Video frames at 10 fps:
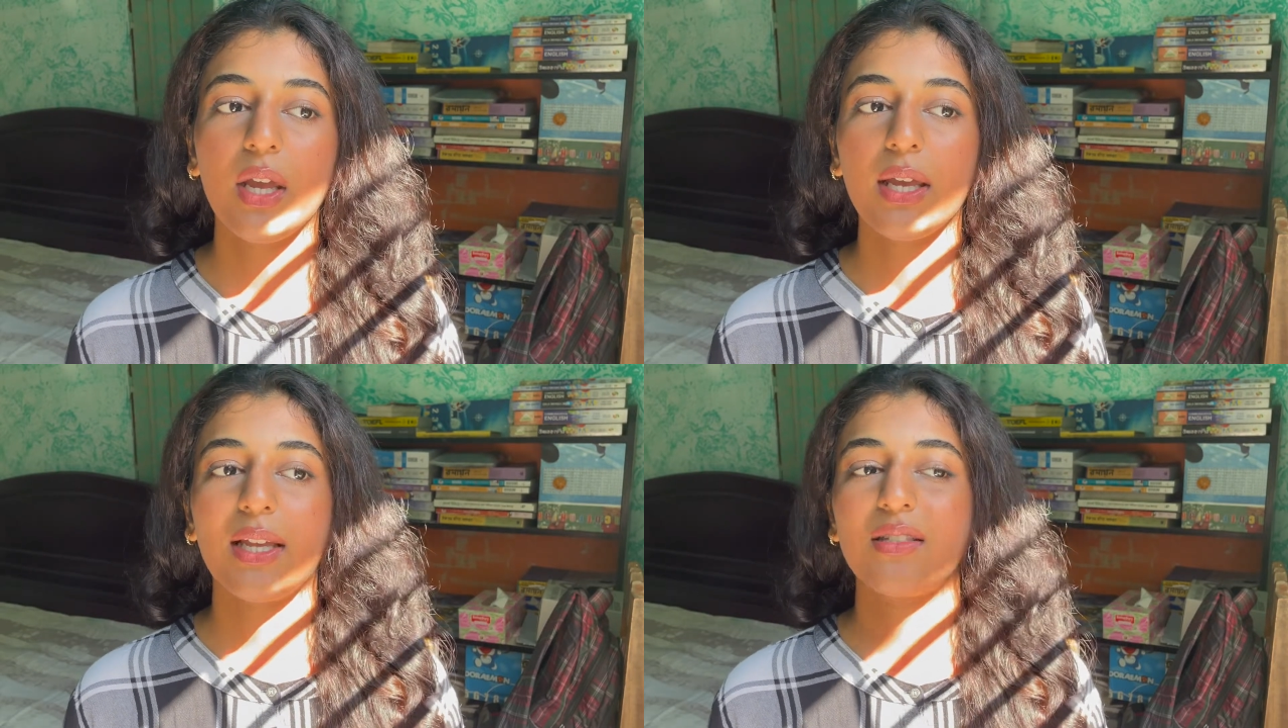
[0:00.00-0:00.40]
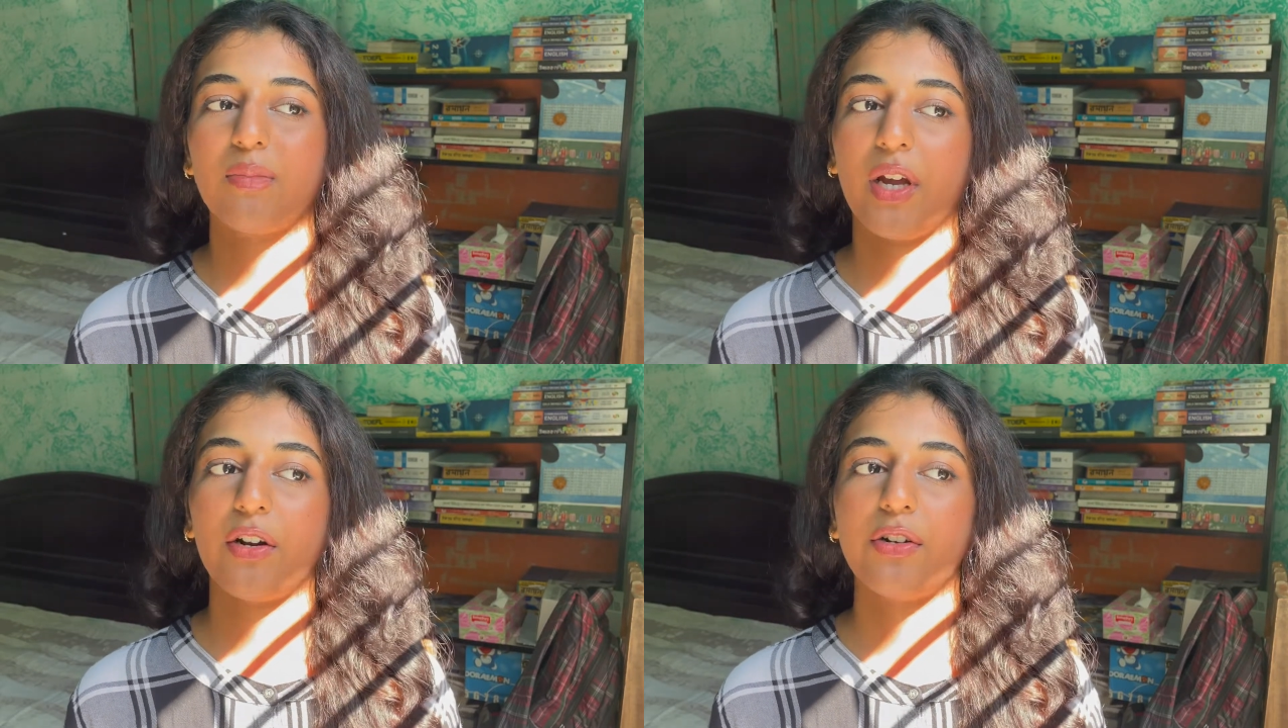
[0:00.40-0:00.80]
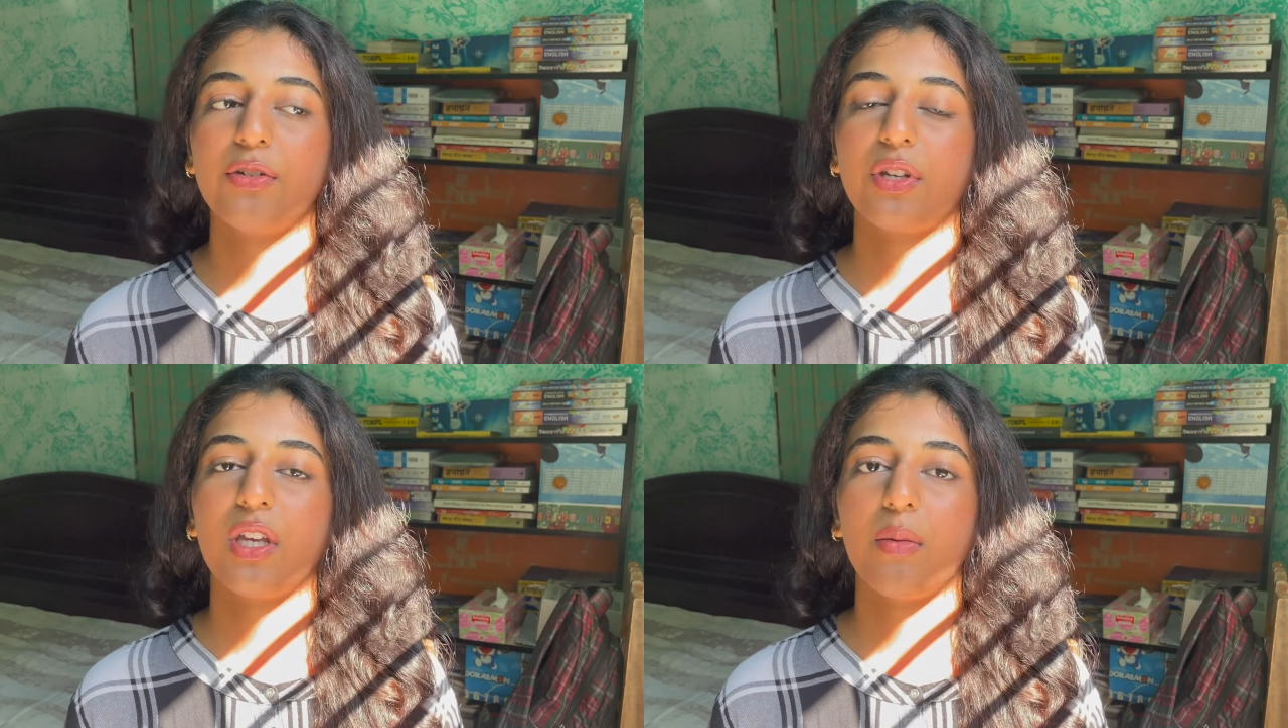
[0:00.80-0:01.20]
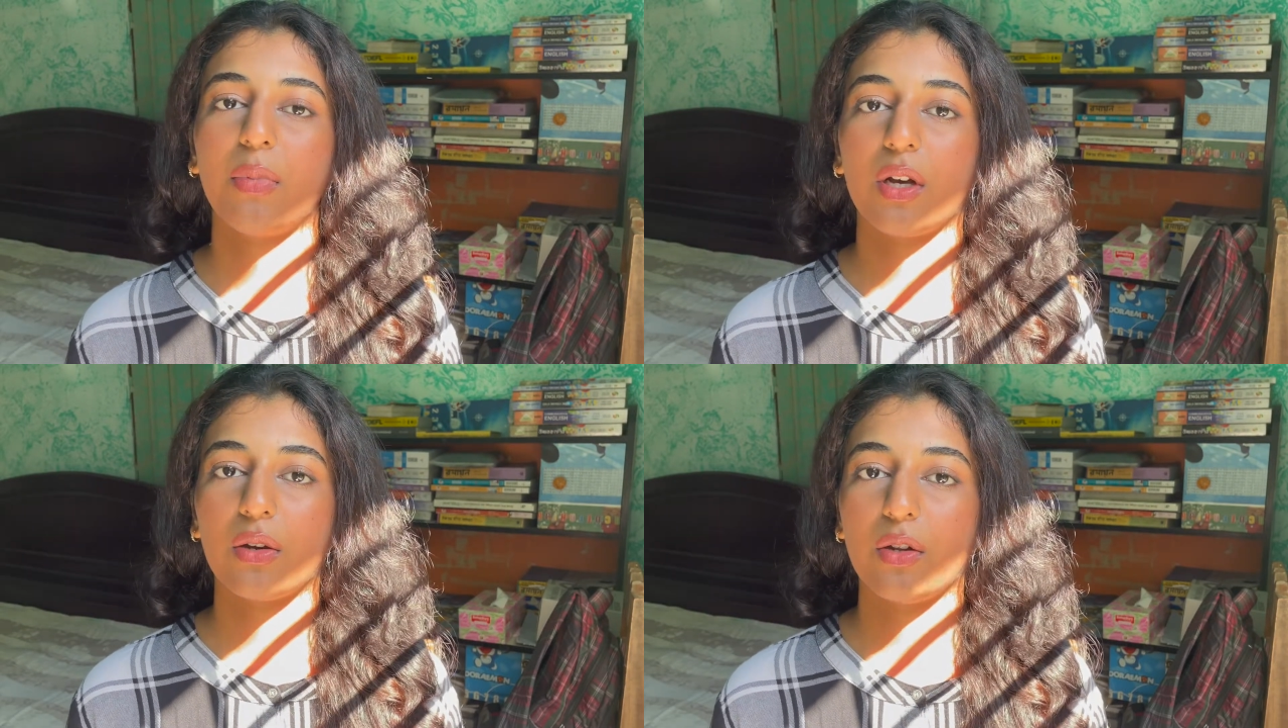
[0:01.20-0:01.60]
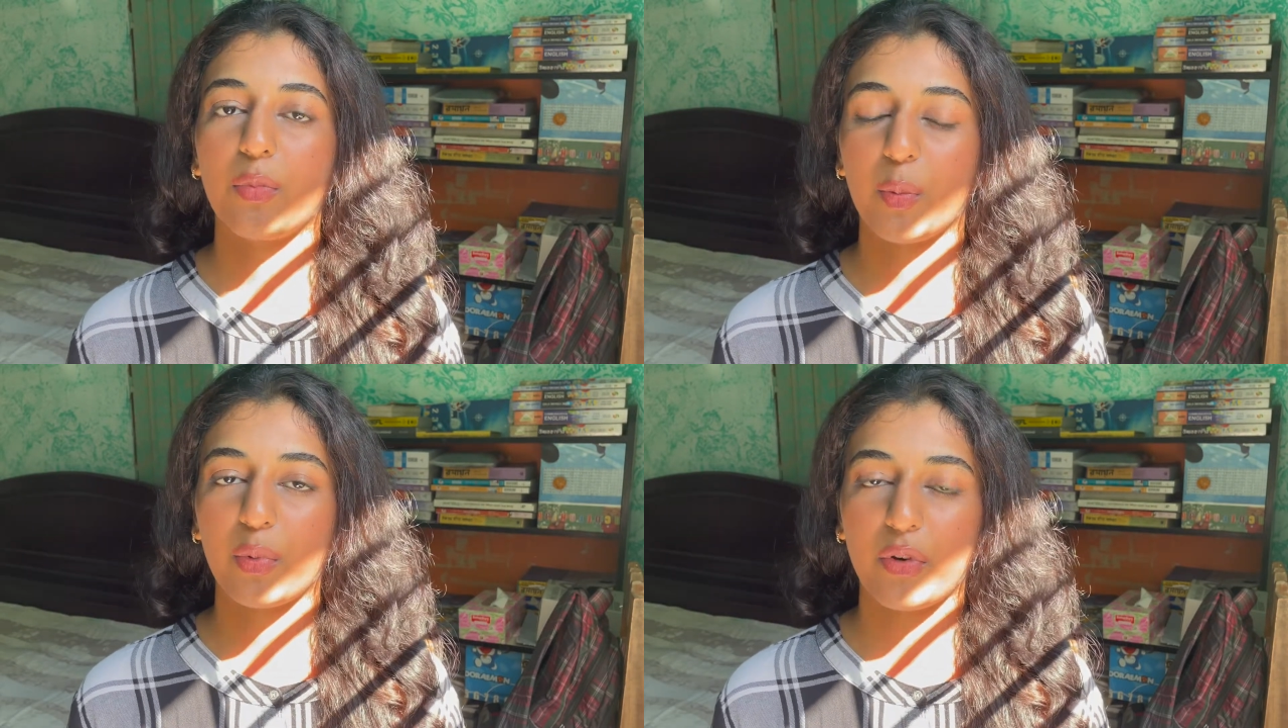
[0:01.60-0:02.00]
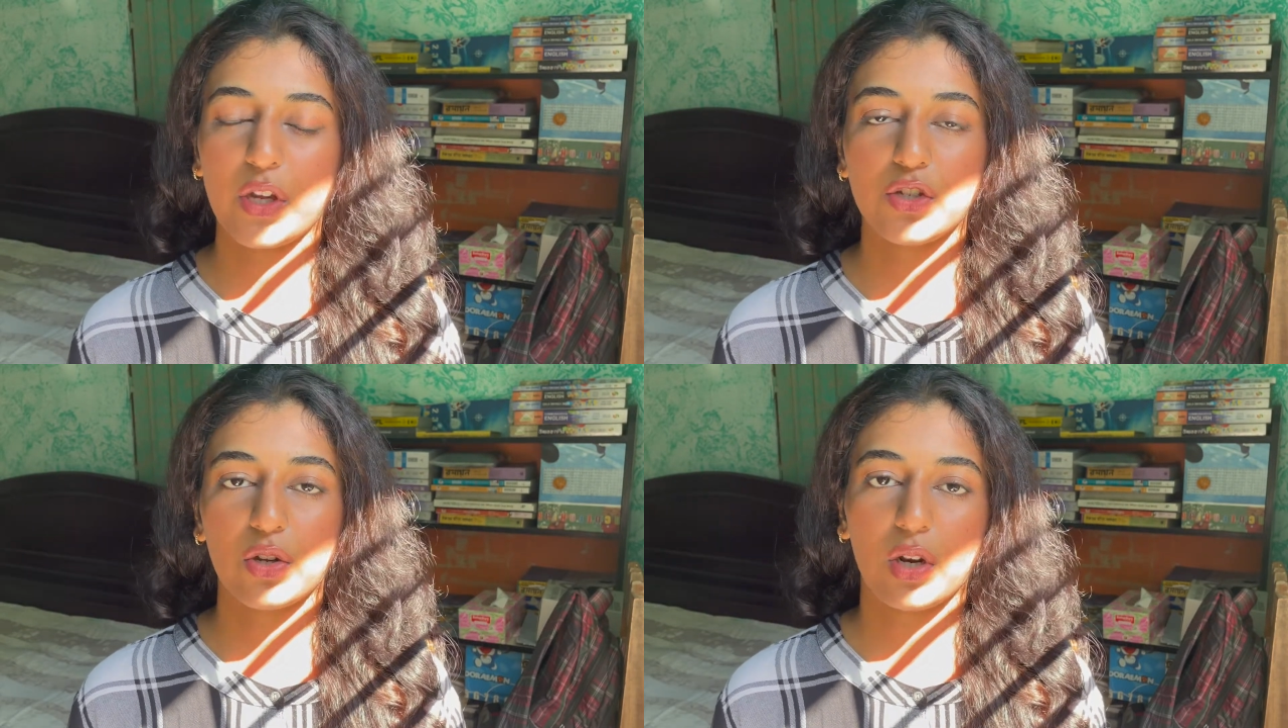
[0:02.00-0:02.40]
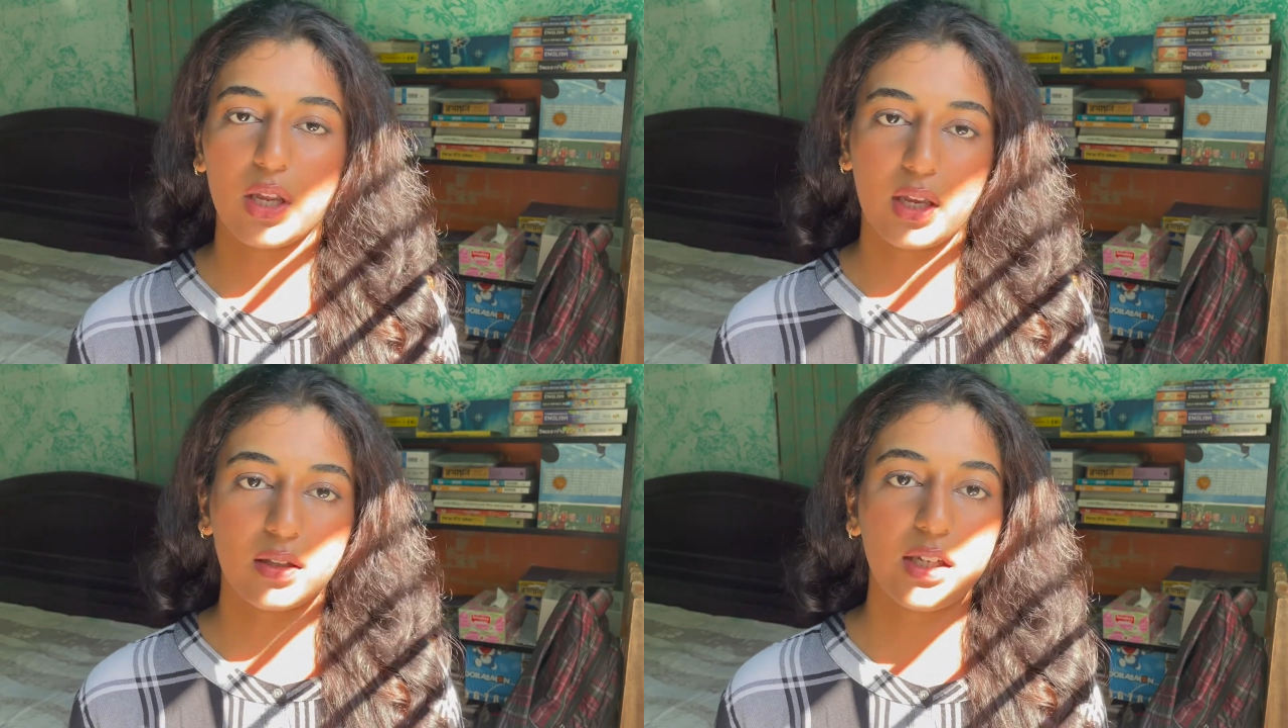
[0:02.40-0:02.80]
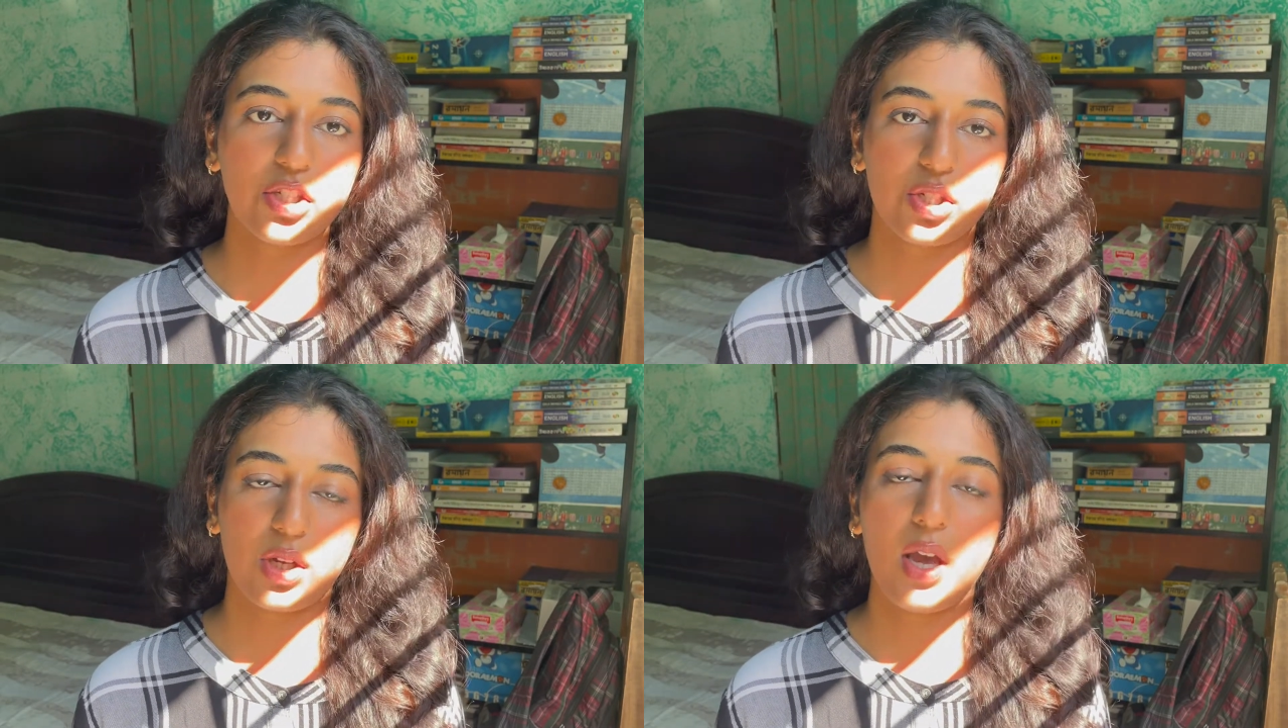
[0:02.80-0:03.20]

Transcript: it's better to keep a good preparation on English